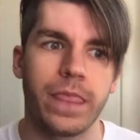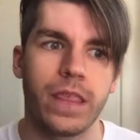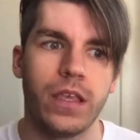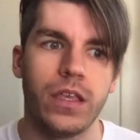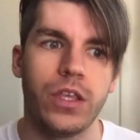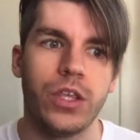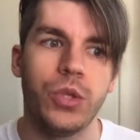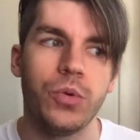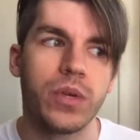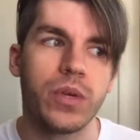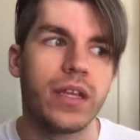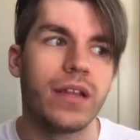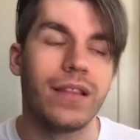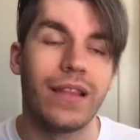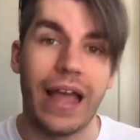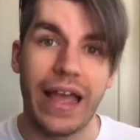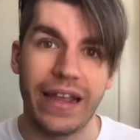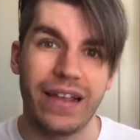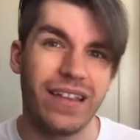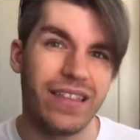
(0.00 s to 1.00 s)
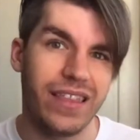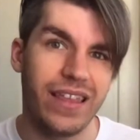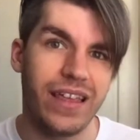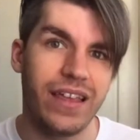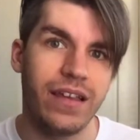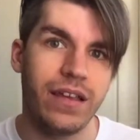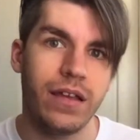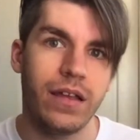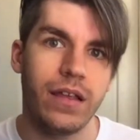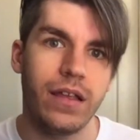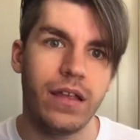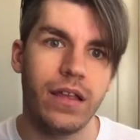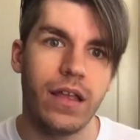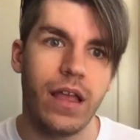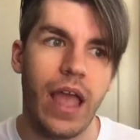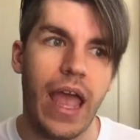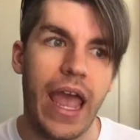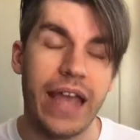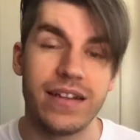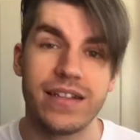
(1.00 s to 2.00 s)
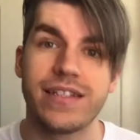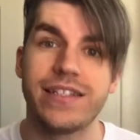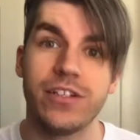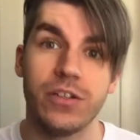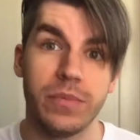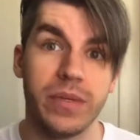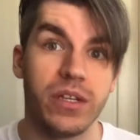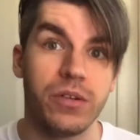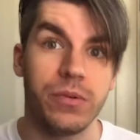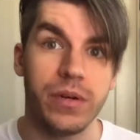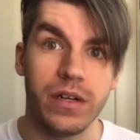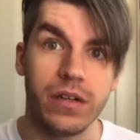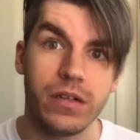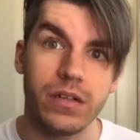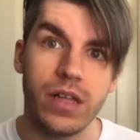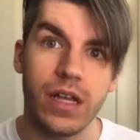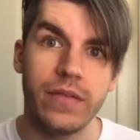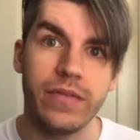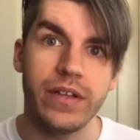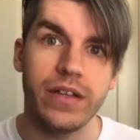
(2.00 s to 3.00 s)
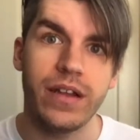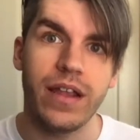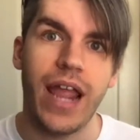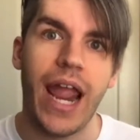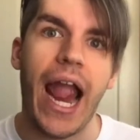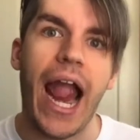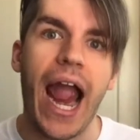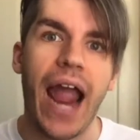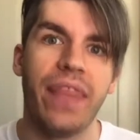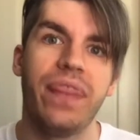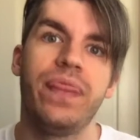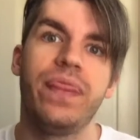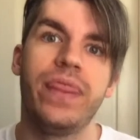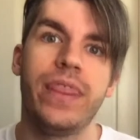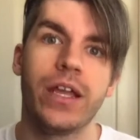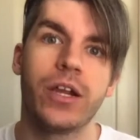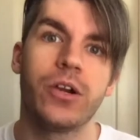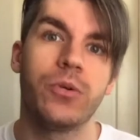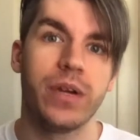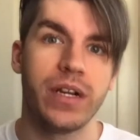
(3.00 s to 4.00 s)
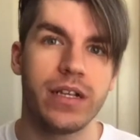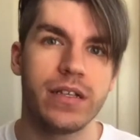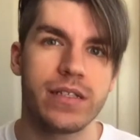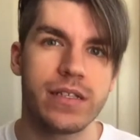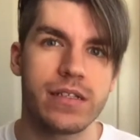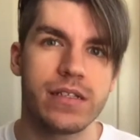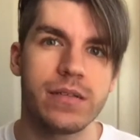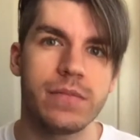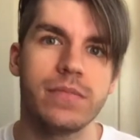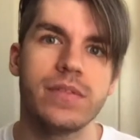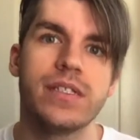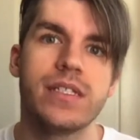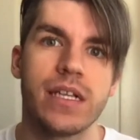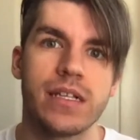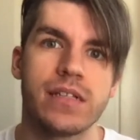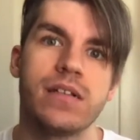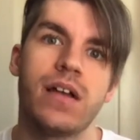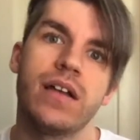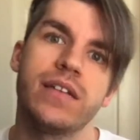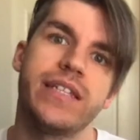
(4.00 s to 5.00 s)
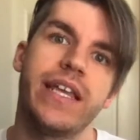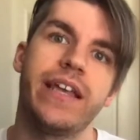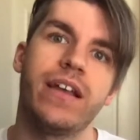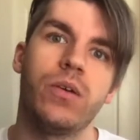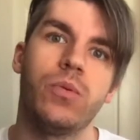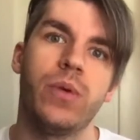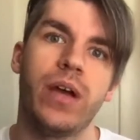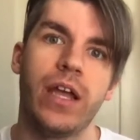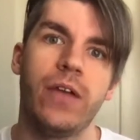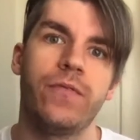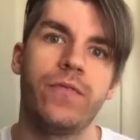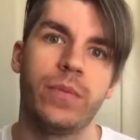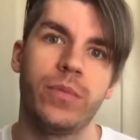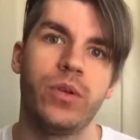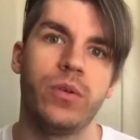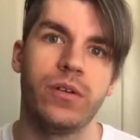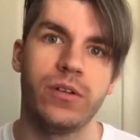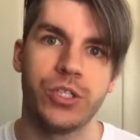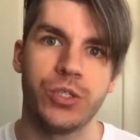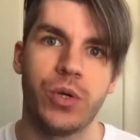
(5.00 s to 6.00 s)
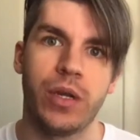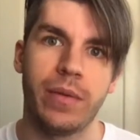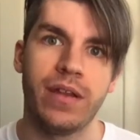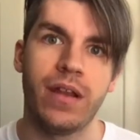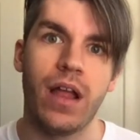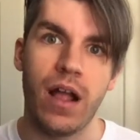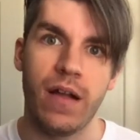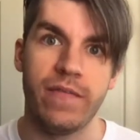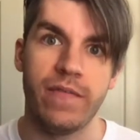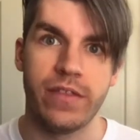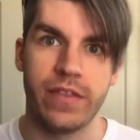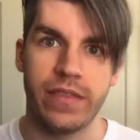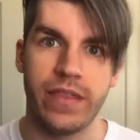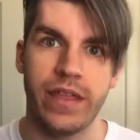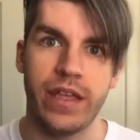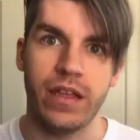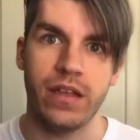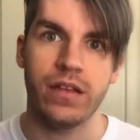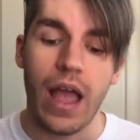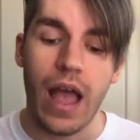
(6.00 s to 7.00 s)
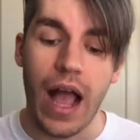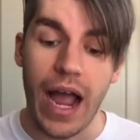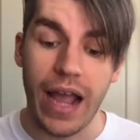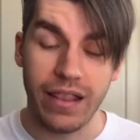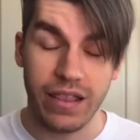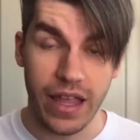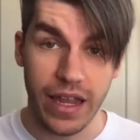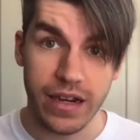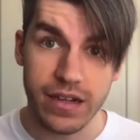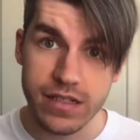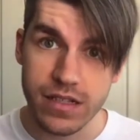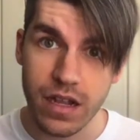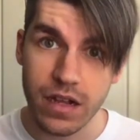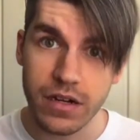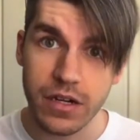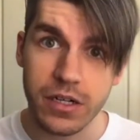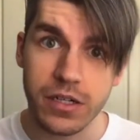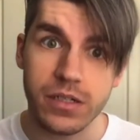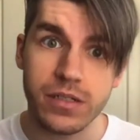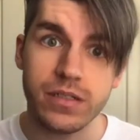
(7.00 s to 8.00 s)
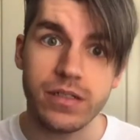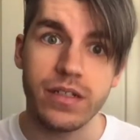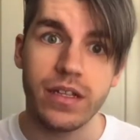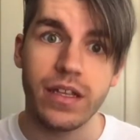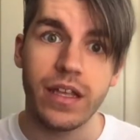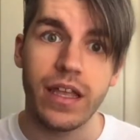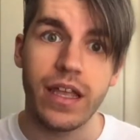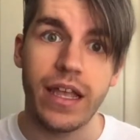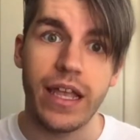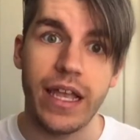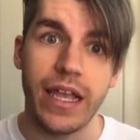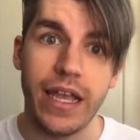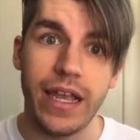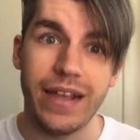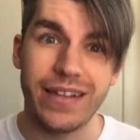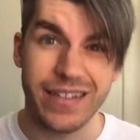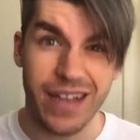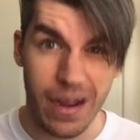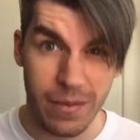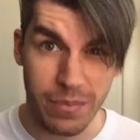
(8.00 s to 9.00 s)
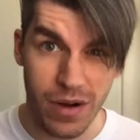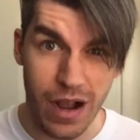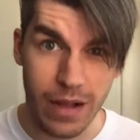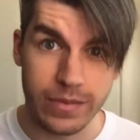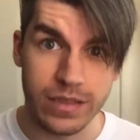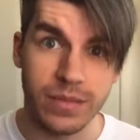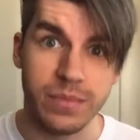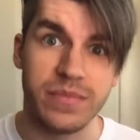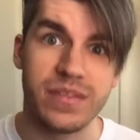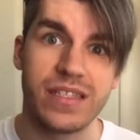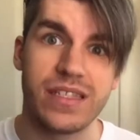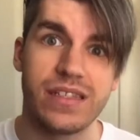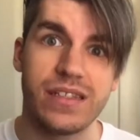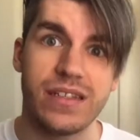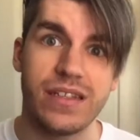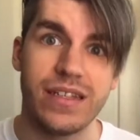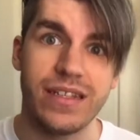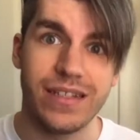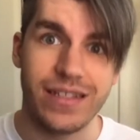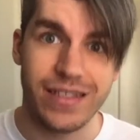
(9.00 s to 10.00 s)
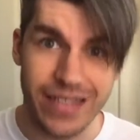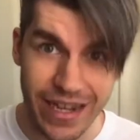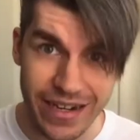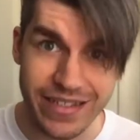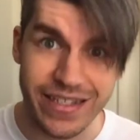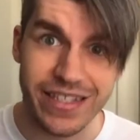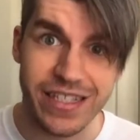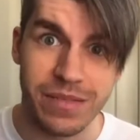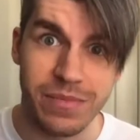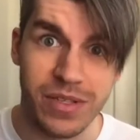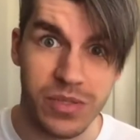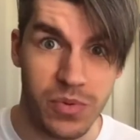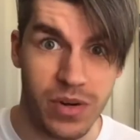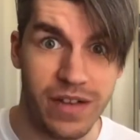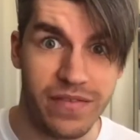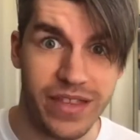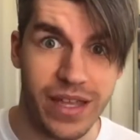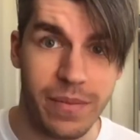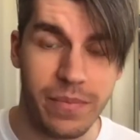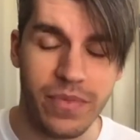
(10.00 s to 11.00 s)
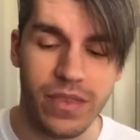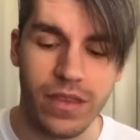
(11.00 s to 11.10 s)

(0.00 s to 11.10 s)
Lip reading: you can like a thing and still be critical of it, and the criticism does not take away from your enjoyment of the thing. I like Snot Girl. It's got problems. Sexism is one of them.